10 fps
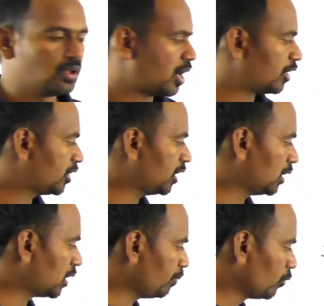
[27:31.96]
And
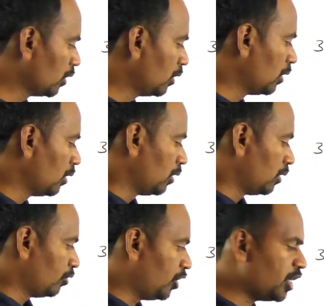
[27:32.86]
here,
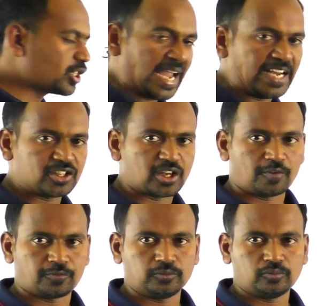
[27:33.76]
these kinds
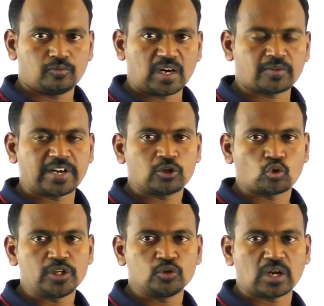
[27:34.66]
of, whatever I
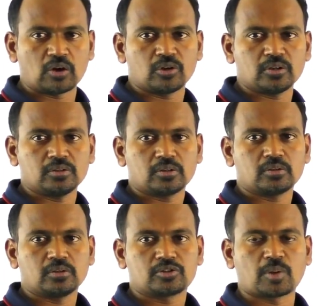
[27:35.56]
told you now, no?
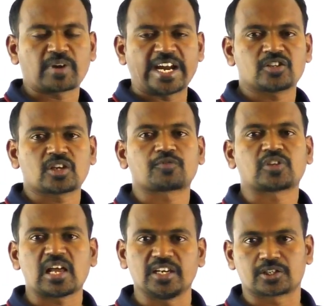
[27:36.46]
Some kinds of
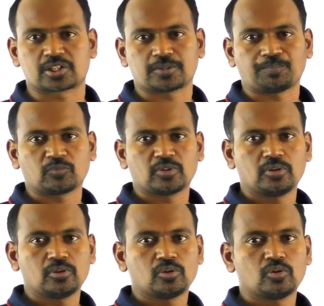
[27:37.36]
solids.
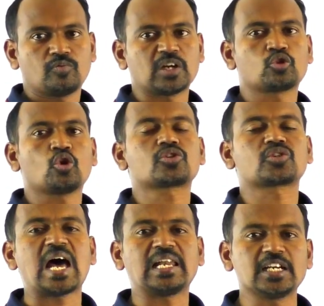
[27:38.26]
For those
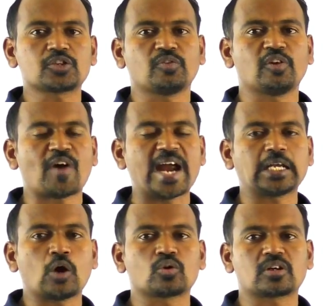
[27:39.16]
solids, we will
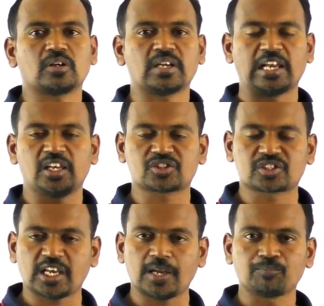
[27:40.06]
find out
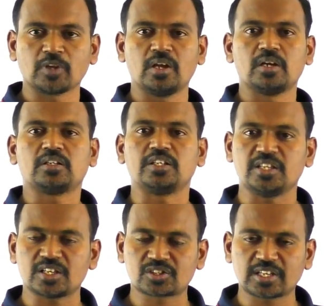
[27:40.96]
LSA,
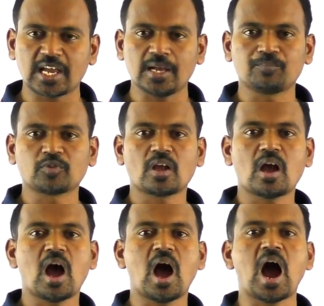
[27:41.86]
TSA,
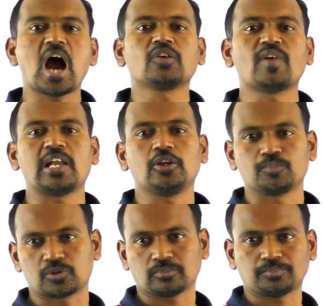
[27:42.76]
and
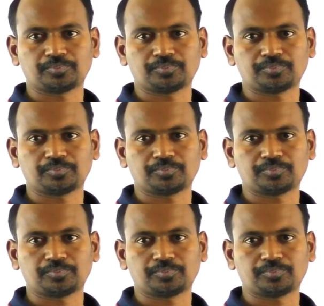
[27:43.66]
values.